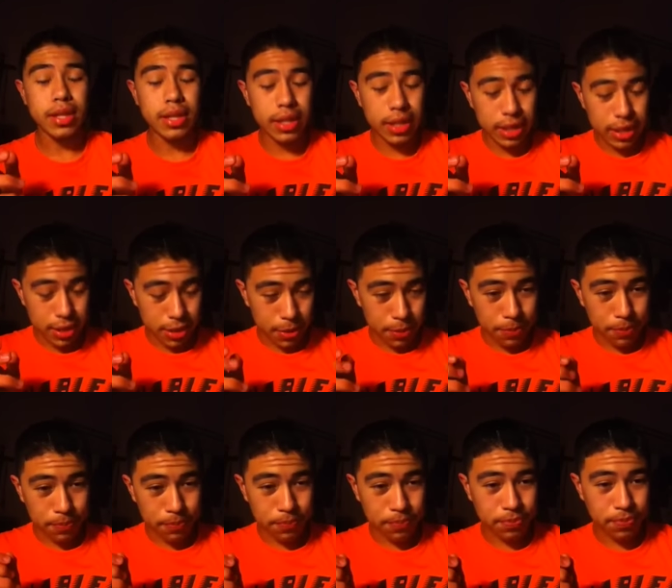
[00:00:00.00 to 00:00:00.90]
like
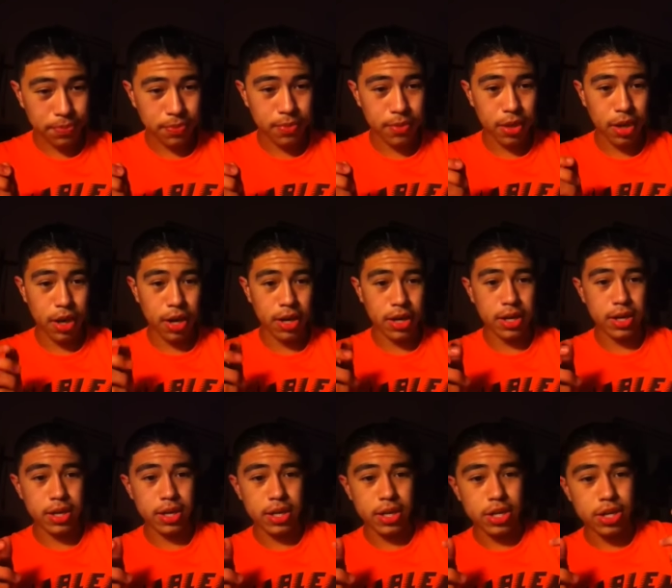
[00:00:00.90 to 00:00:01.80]
um alright
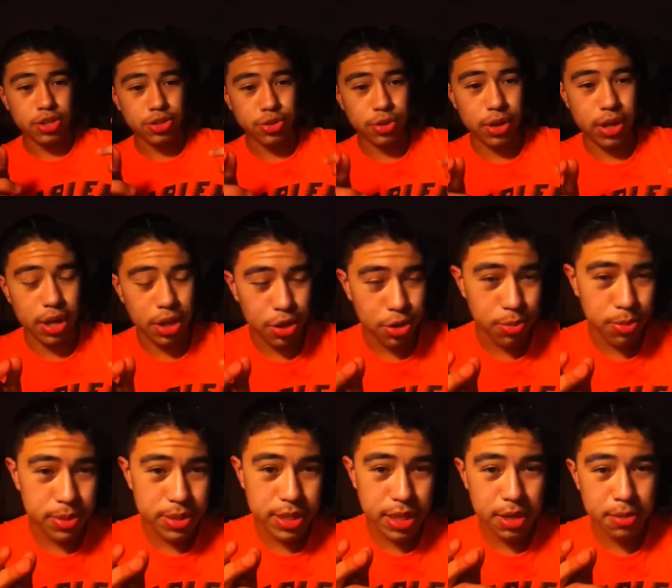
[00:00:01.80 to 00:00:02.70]
so in the
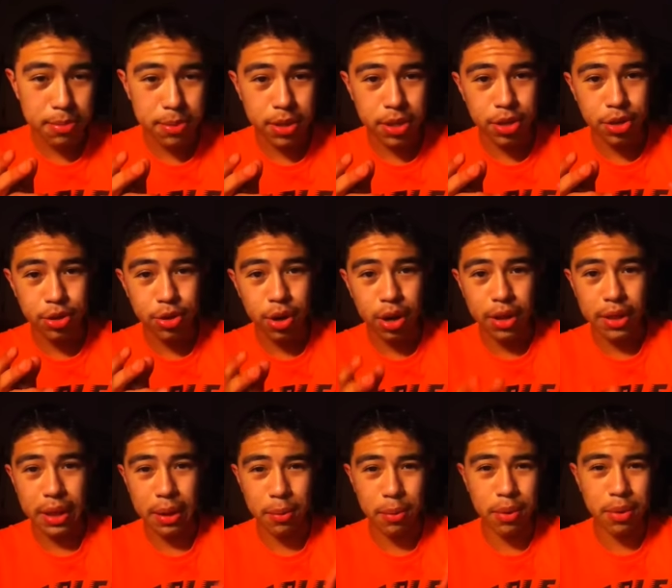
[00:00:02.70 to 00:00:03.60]
human centipede you know how
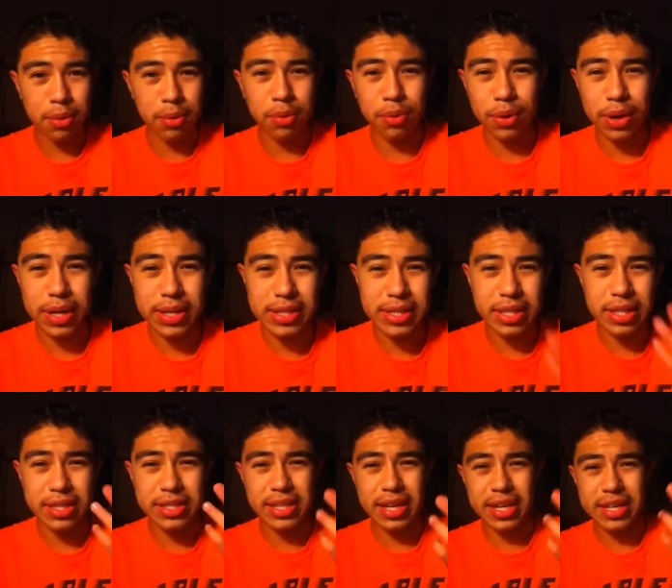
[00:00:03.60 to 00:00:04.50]
that one
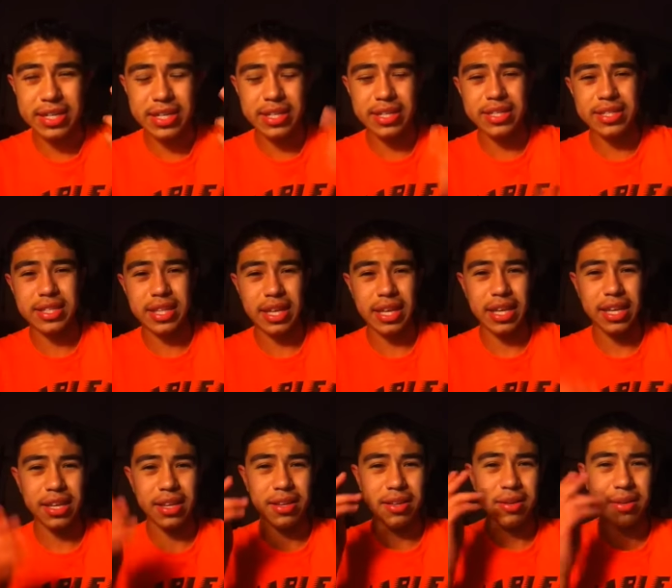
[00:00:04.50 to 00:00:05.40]
crazy scientist like
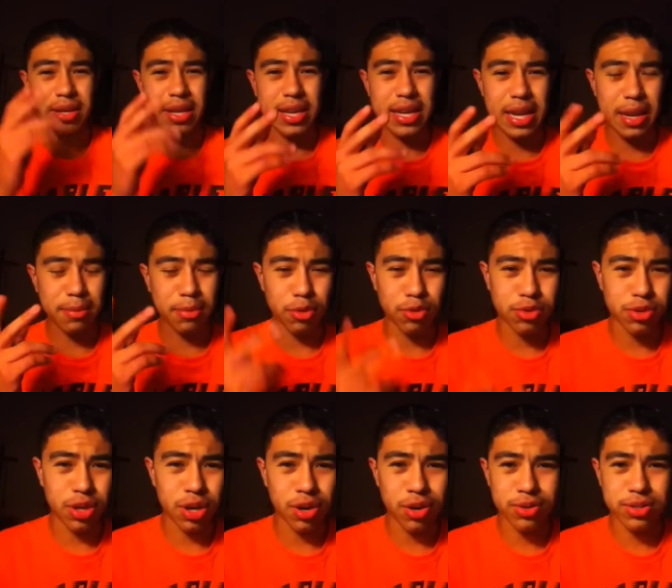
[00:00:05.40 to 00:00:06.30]
kidnapped those
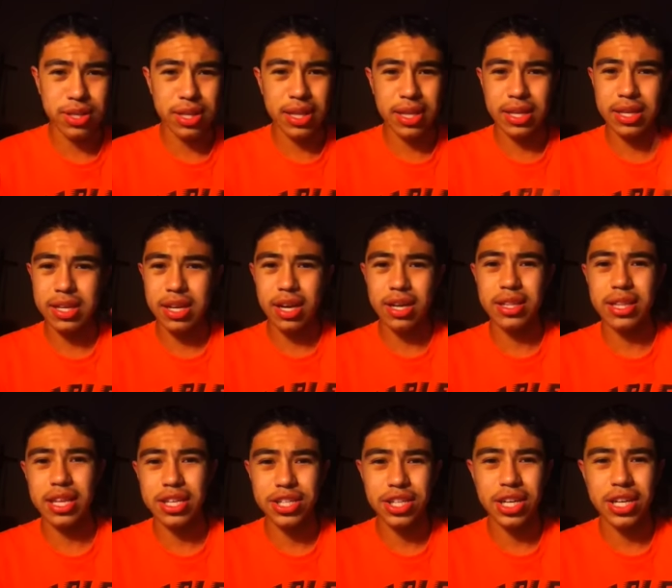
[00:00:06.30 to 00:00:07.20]
girls and then caught
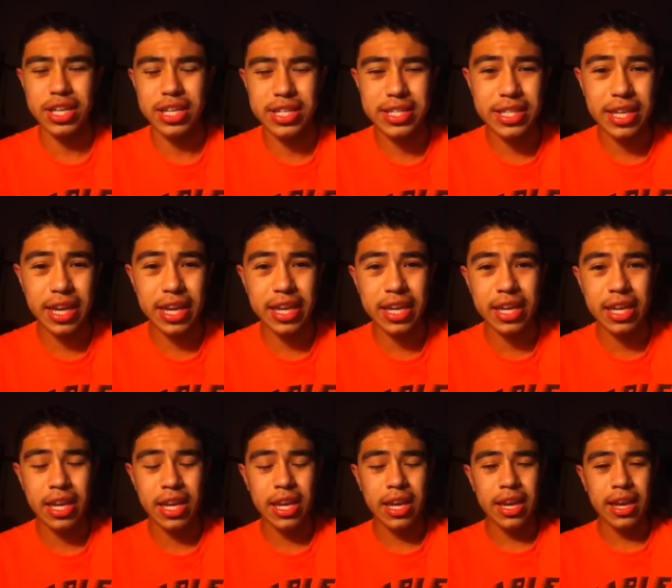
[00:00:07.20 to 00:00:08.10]
that Chinese guy
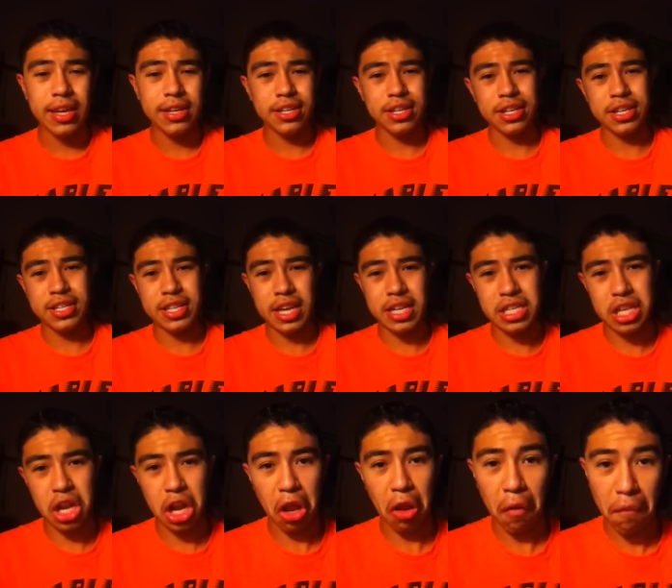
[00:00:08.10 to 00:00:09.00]
Chinese guys
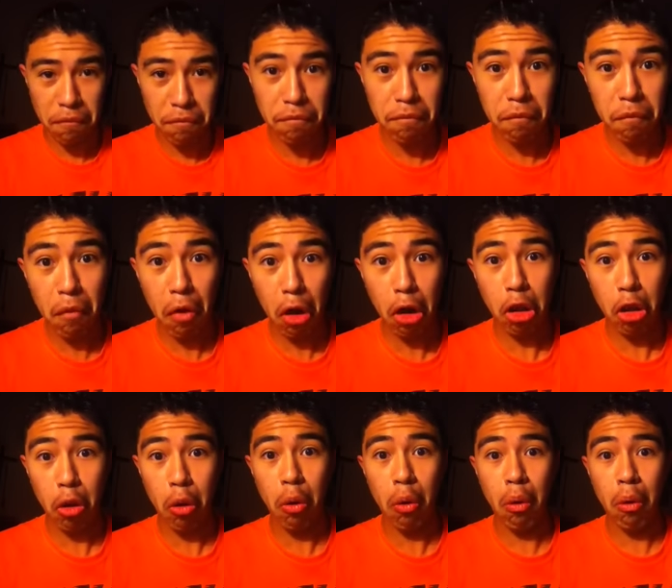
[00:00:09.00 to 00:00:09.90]
are like fuck
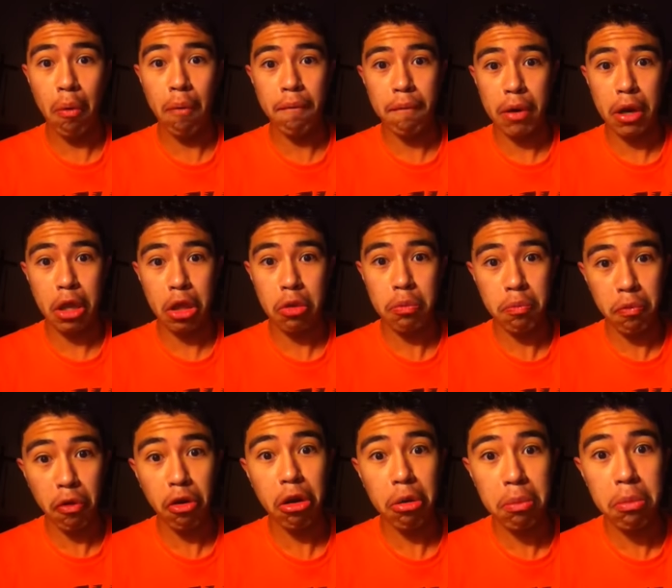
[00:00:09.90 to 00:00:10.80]
you fuck you
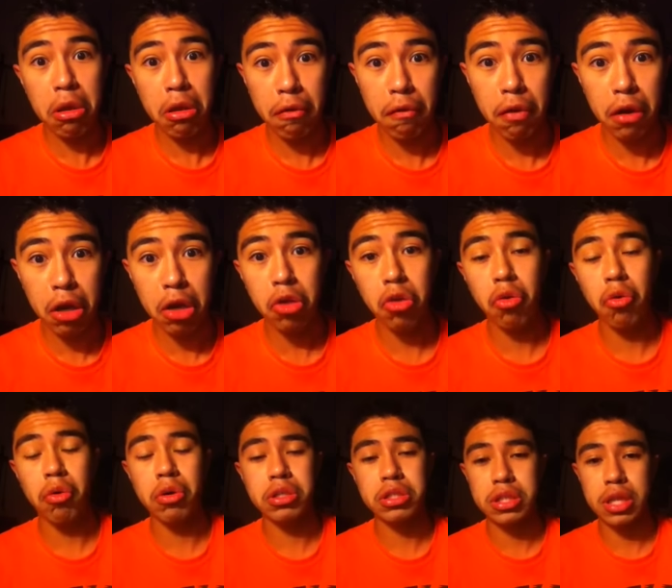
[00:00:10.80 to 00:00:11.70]
fuck me fuck
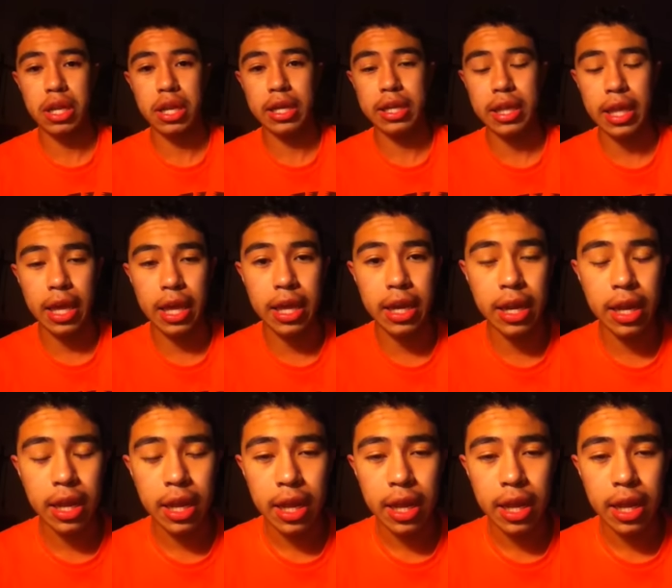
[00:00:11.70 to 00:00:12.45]
you or stuff like that